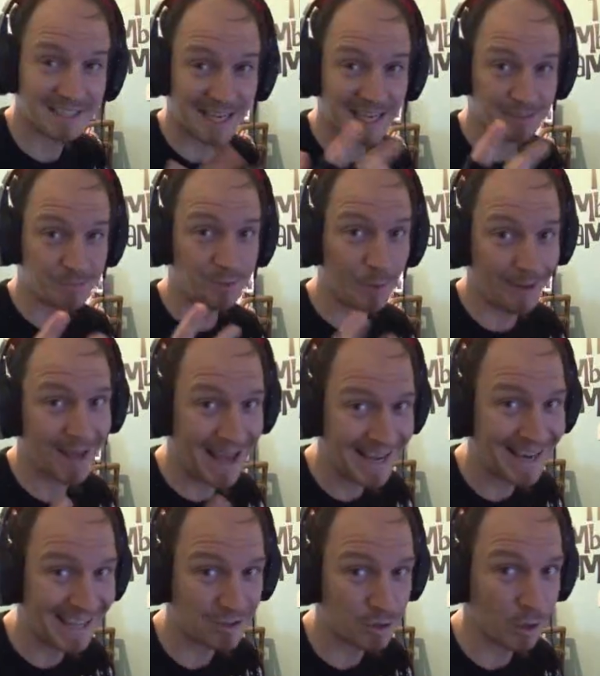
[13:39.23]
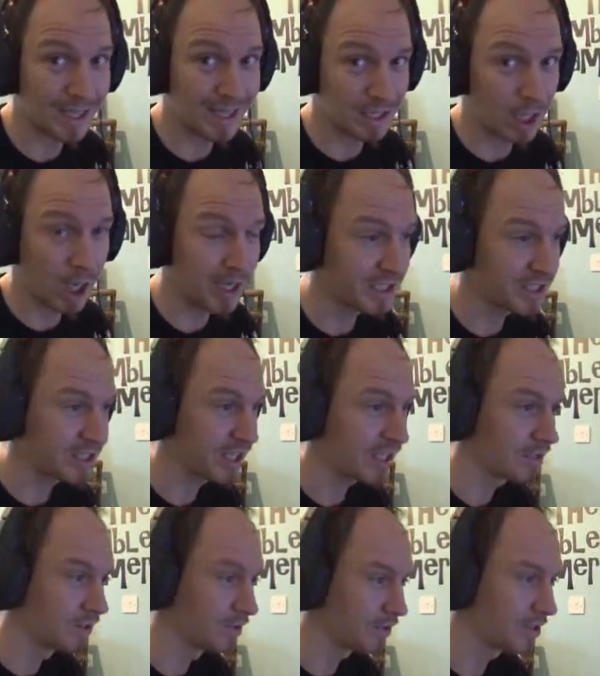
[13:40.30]
It has proper electronic light
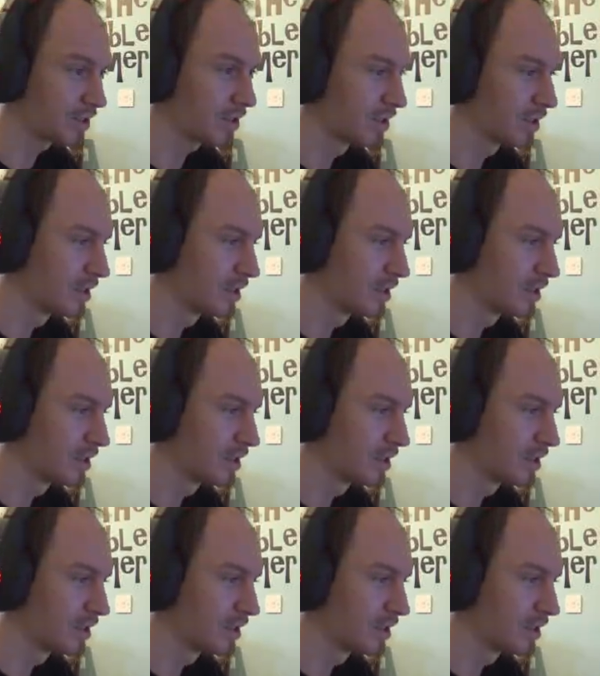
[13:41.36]
signals.